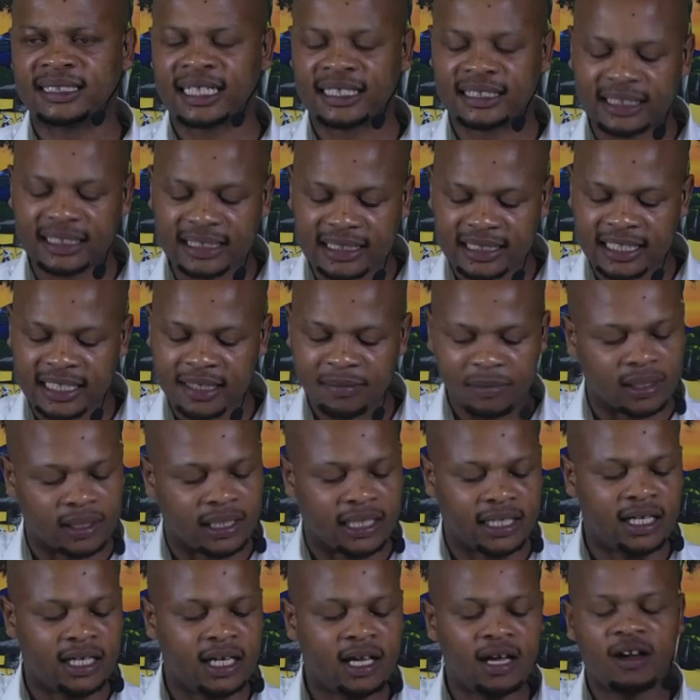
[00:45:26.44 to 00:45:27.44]
There's that
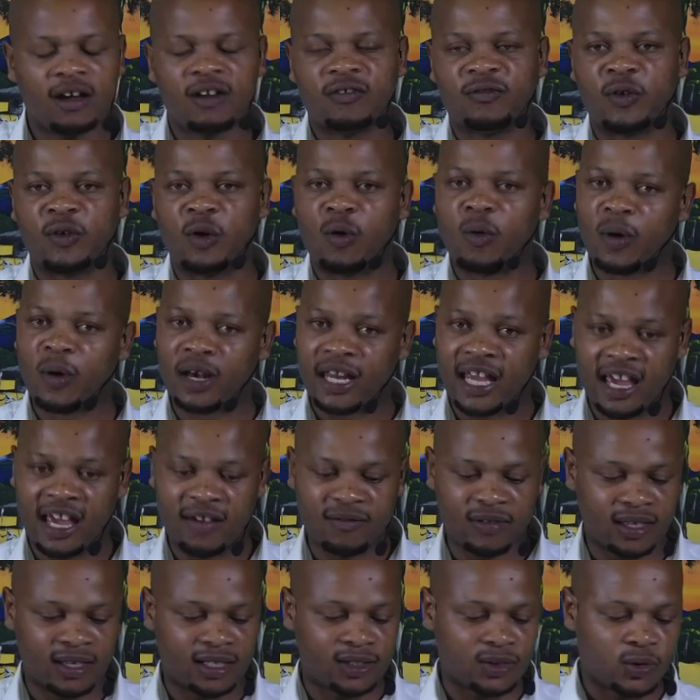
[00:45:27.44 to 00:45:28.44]
stimuli for
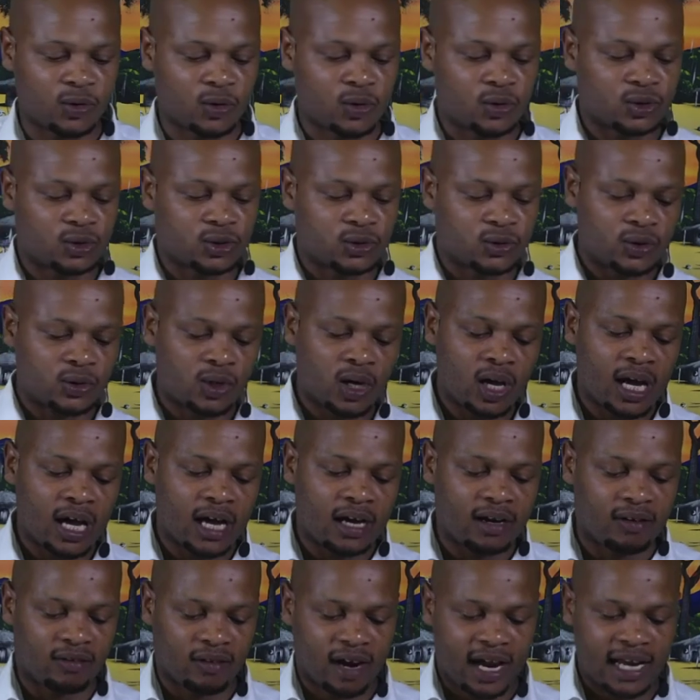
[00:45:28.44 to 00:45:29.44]
whatever that you're going
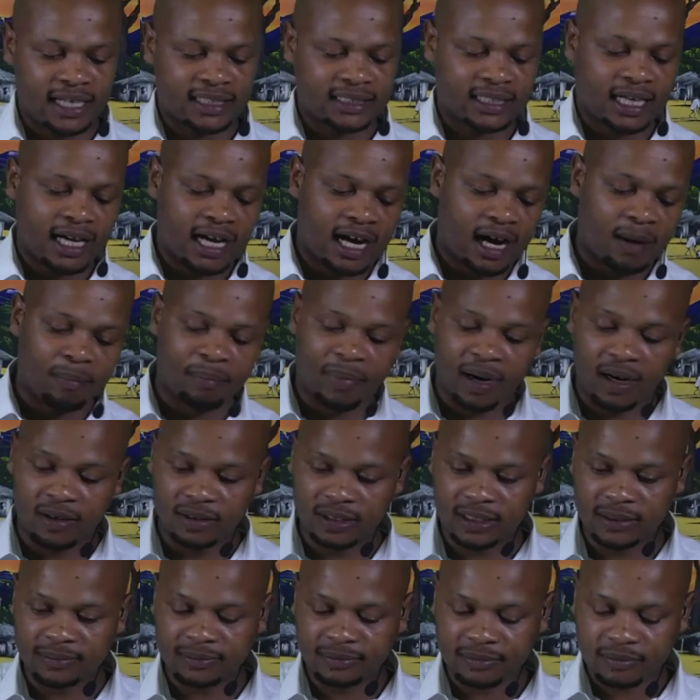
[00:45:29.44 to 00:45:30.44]
to write
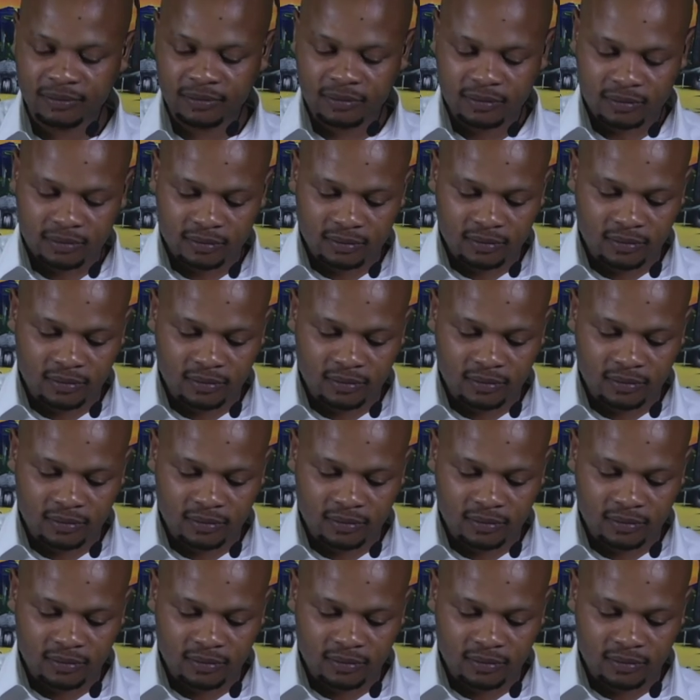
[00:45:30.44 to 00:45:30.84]
about.